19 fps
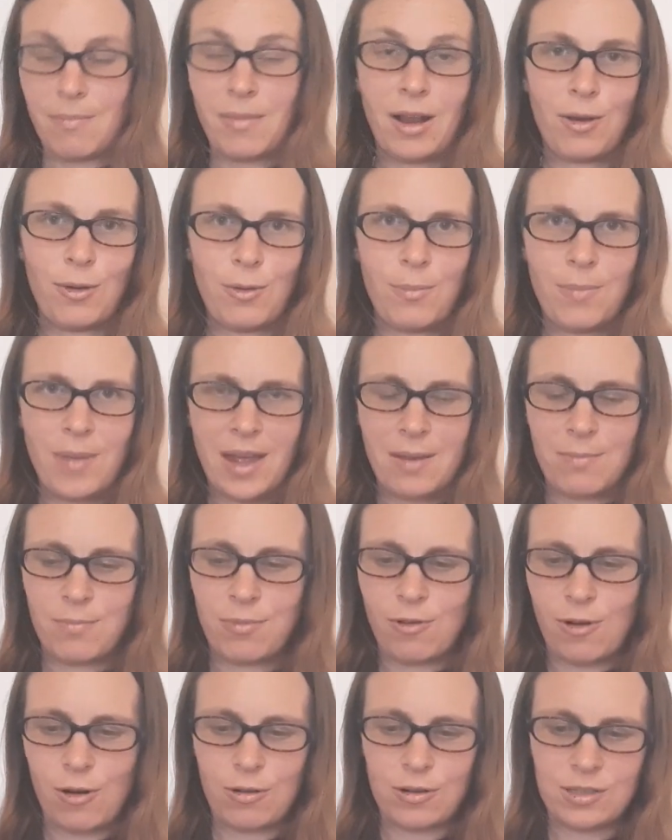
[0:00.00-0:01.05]
My loom band
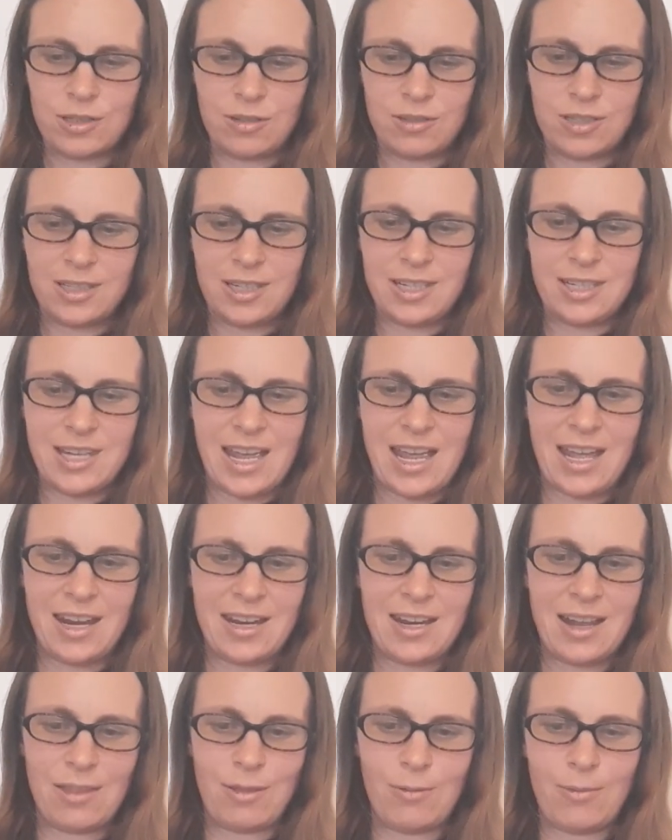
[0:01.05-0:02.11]
broke, so I just need to add
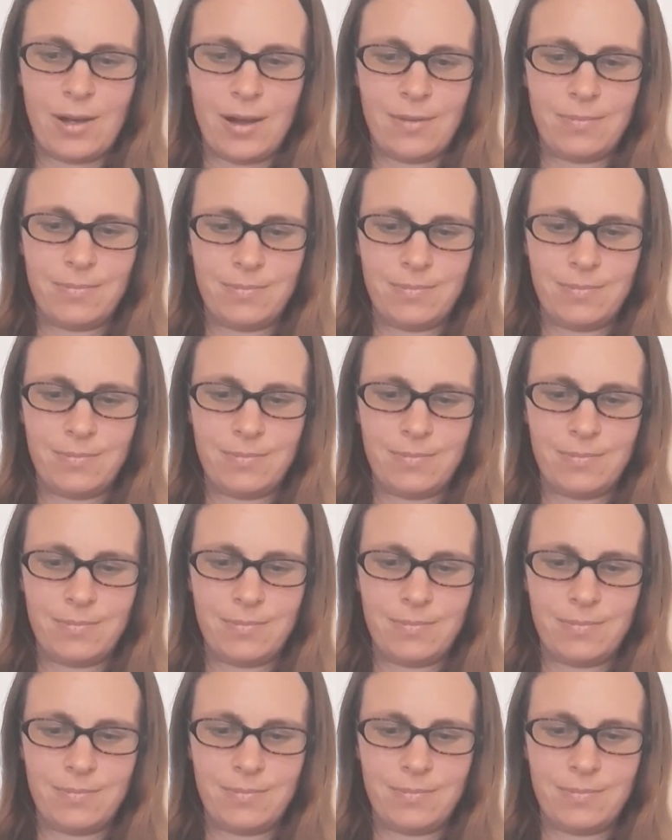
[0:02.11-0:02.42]
another one.